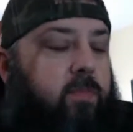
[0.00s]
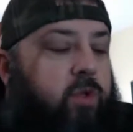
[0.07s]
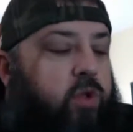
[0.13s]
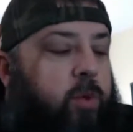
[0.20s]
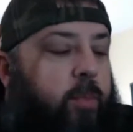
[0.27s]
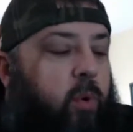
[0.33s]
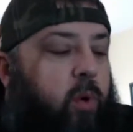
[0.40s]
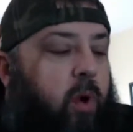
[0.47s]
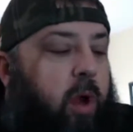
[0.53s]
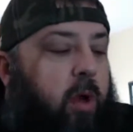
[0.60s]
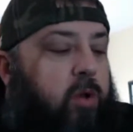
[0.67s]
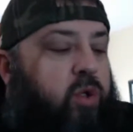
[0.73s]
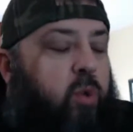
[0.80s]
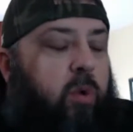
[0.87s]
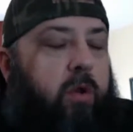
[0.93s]
Triple
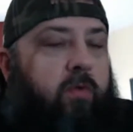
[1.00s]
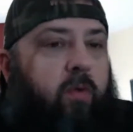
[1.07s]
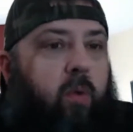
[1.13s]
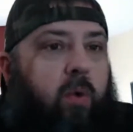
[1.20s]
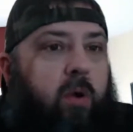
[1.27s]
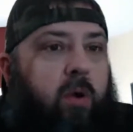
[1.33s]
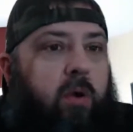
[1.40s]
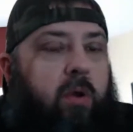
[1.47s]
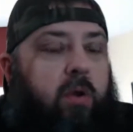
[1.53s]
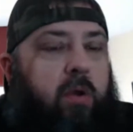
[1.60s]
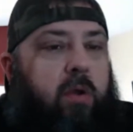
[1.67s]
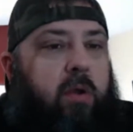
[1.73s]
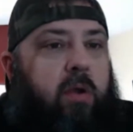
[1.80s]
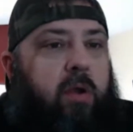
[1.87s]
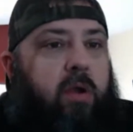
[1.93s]
Crown 24,
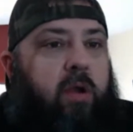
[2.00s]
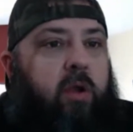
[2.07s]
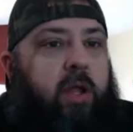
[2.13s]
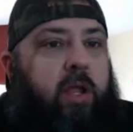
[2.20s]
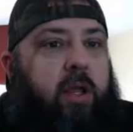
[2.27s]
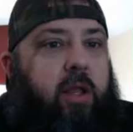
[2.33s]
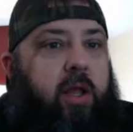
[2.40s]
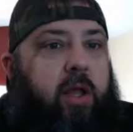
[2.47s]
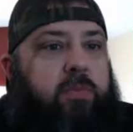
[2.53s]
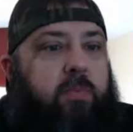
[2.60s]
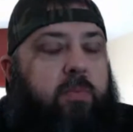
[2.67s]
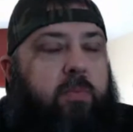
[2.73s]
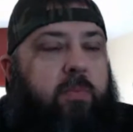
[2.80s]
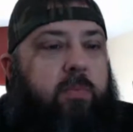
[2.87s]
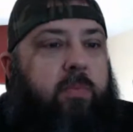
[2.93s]
he collects
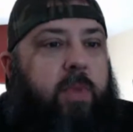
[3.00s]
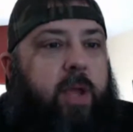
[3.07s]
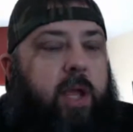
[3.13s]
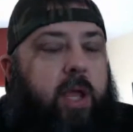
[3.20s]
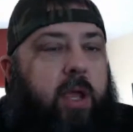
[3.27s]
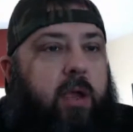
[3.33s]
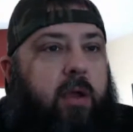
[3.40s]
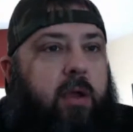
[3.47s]
Miggy,